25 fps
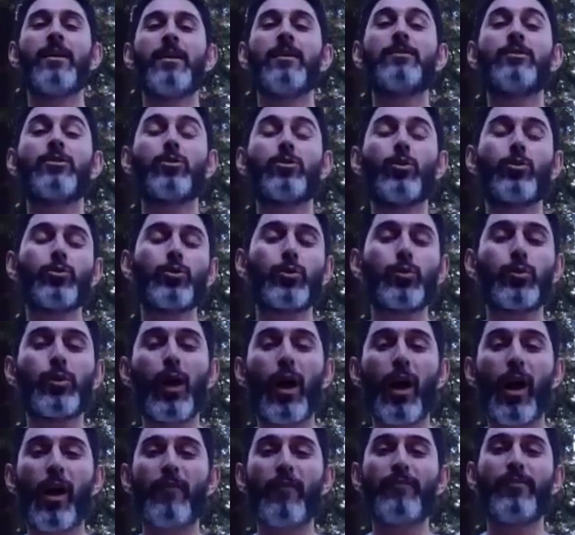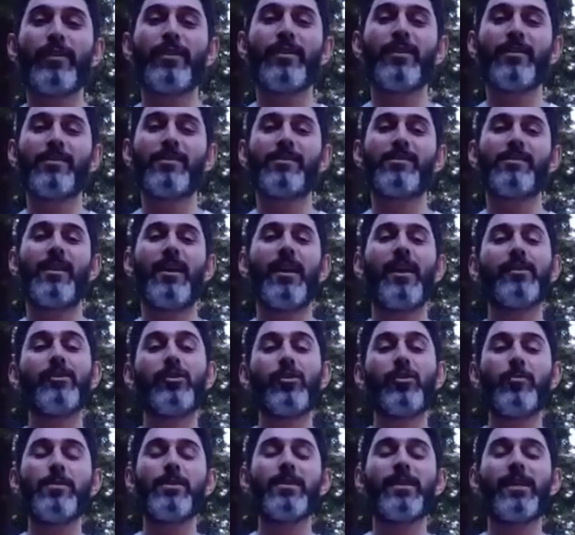social confidence and
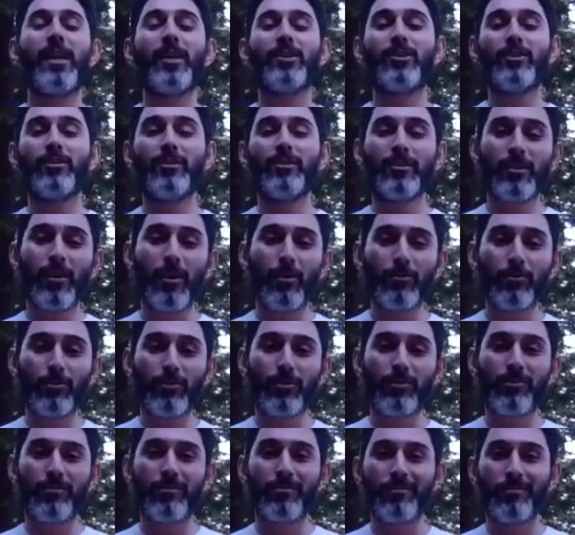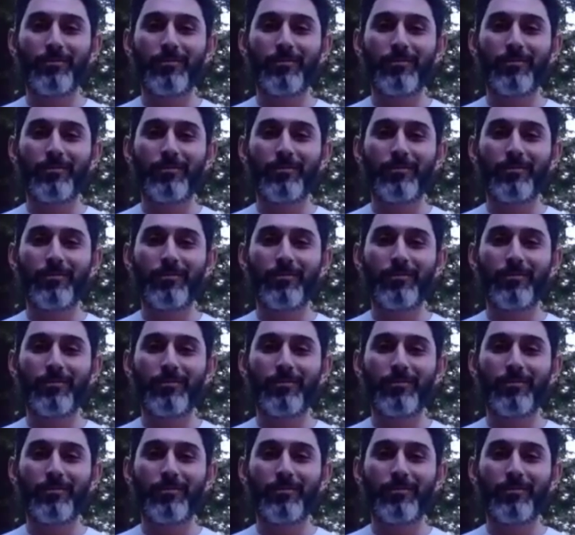communications coach.